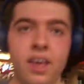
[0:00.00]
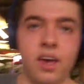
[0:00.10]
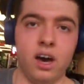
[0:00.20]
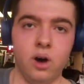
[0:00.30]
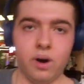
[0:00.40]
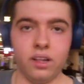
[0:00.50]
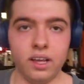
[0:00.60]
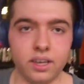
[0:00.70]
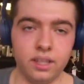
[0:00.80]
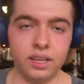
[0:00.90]
Oh well,
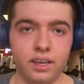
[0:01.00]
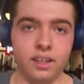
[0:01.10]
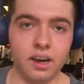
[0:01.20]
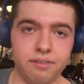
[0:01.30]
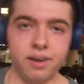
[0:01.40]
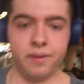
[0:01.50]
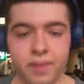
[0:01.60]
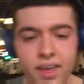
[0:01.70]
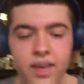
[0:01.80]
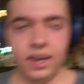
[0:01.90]
luckily enough,
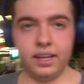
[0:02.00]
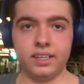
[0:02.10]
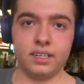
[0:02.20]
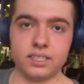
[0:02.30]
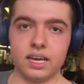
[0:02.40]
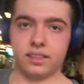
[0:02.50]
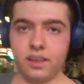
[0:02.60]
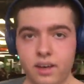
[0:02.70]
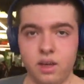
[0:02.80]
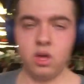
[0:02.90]
he didn't get the
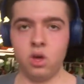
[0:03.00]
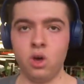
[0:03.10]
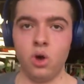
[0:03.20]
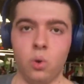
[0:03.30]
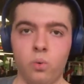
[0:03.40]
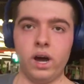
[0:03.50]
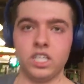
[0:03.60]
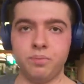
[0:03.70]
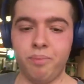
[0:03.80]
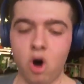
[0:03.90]
white
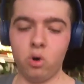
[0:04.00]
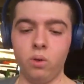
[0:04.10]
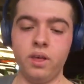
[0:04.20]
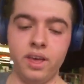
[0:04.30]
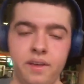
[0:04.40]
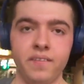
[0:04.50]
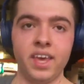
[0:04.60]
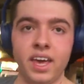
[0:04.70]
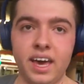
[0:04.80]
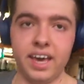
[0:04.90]
ball
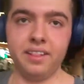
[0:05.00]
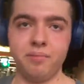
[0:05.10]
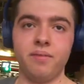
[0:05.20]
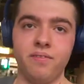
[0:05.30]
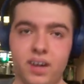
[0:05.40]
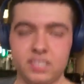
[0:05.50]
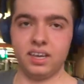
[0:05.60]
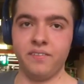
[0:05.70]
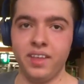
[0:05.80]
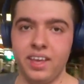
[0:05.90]
in, but
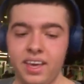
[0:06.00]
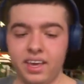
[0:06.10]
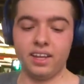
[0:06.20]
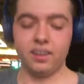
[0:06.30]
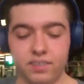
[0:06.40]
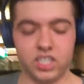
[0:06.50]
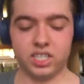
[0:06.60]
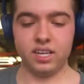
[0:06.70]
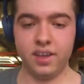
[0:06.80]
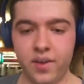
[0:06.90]
you could have just
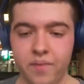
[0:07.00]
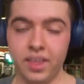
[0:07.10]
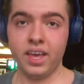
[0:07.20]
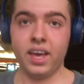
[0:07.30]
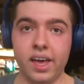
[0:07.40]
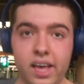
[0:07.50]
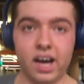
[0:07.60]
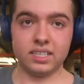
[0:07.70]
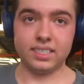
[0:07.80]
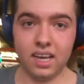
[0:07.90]

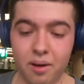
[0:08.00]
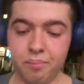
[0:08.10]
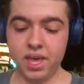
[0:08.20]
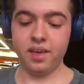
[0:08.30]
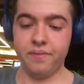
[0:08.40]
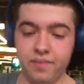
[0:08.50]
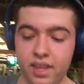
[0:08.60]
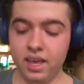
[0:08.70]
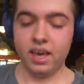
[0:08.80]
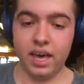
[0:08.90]
got some
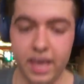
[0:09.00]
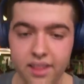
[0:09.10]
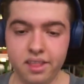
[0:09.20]
in.